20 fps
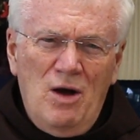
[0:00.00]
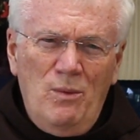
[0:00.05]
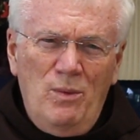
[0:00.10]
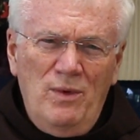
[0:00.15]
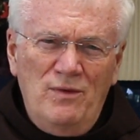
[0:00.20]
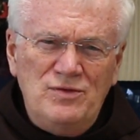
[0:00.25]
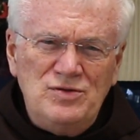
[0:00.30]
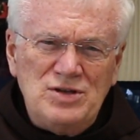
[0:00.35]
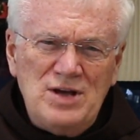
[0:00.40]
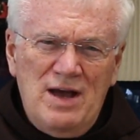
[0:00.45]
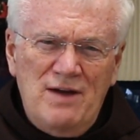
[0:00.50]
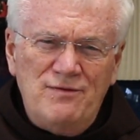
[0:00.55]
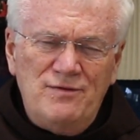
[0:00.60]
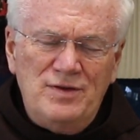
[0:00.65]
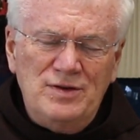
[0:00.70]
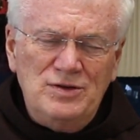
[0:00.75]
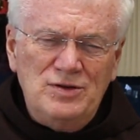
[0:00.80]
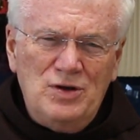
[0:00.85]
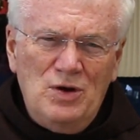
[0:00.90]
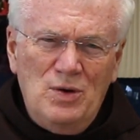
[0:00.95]
with
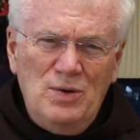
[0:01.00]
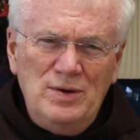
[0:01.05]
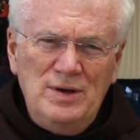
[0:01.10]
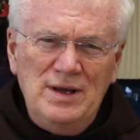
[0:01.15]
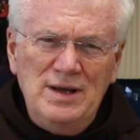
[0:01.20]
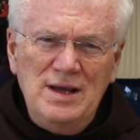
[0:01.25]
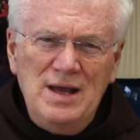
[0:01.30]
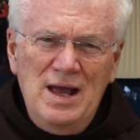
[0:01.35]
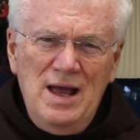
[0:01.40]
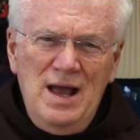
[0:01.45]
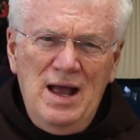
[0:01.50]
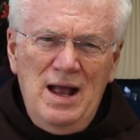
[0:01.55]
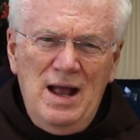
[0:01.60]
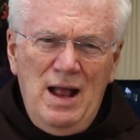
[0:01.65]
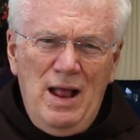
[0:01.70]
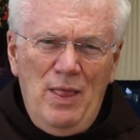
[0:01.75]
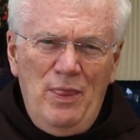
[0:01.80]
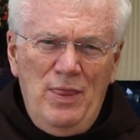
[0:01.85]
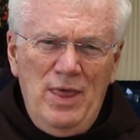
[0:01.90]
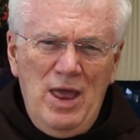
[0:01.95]
Jeff and Tony,
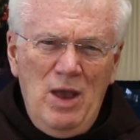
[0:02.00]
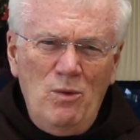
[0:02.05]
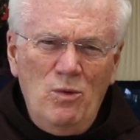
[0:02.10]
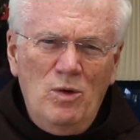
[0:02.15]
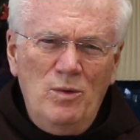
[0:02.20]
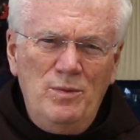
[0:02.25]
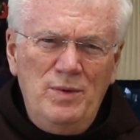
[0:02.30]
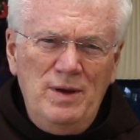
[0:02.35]
and they will